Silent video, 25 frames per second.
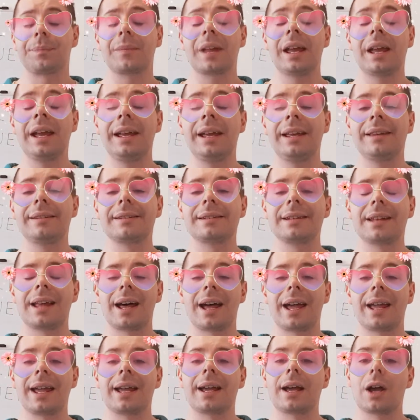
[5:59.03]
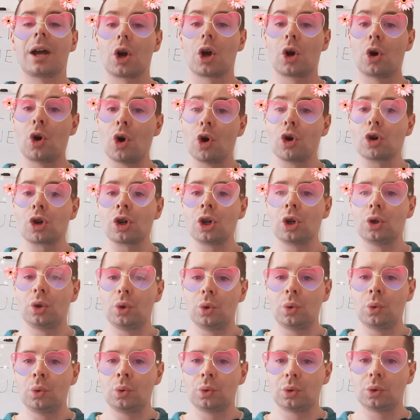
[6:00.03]
is like
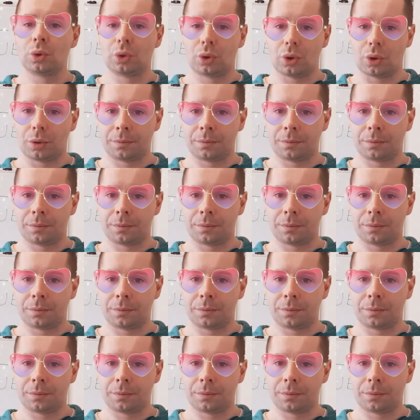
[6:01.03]
cornuto.